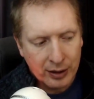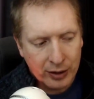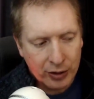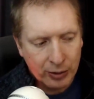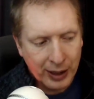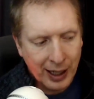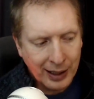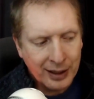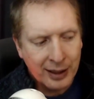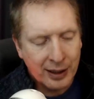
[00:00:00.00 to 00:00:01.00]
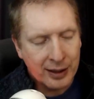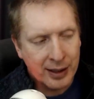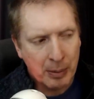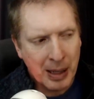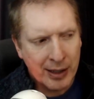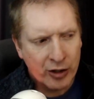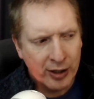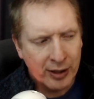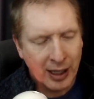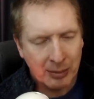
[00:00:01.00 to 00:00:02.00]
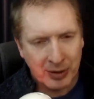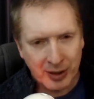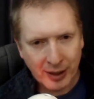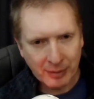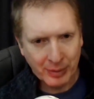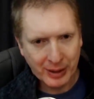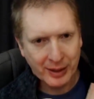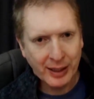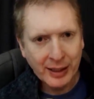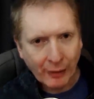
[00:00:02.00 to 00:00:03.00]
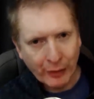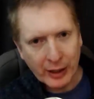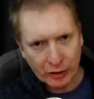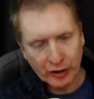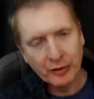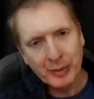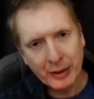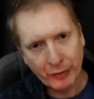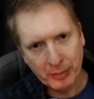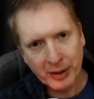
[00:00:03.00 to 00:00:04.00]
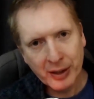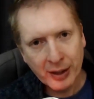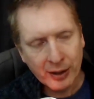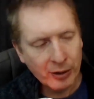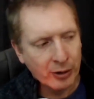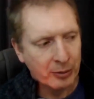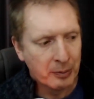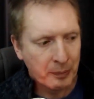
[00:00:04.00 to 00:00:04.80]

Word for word: So the idea is imagine that I'm sitting beside a version of me from a year ago.